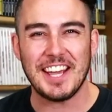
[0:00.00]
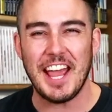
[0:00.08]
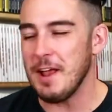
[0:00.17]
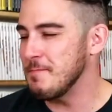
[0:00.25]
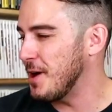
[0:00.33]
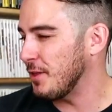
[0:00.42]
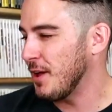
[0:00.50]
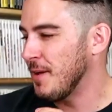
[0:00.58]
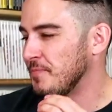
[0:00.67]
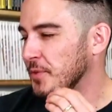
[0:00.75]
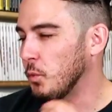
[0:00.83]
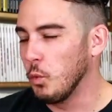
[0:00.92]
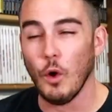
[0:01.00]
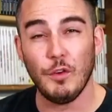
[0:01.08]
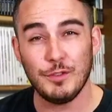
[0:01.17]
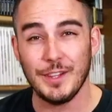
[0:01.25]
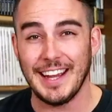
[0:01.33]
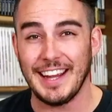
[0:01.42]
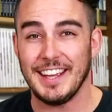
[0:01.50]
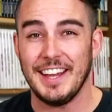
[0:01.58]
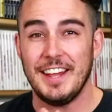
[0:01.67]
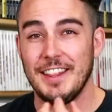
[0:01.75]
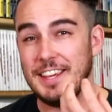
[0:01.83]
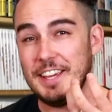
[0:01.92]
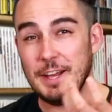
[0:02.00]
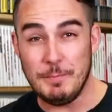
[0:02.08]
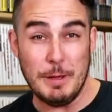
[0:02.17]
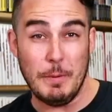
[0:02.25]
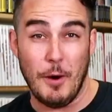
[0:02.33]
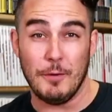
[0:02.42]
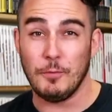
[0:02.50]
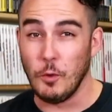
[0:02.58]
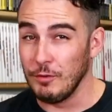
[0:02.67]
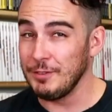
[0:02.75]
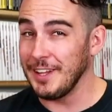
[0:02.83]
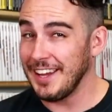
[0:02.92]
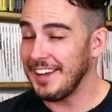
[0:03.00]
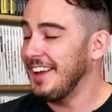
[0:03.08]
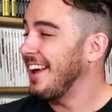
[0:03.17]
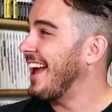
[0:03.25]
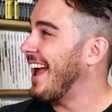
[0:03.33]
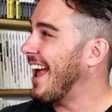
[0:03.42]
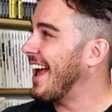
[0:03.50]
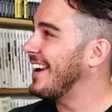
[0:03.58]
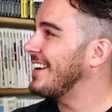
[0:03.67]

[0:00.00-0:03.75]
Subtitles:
came with Wolf Link, the amiibo, Wolf Link. And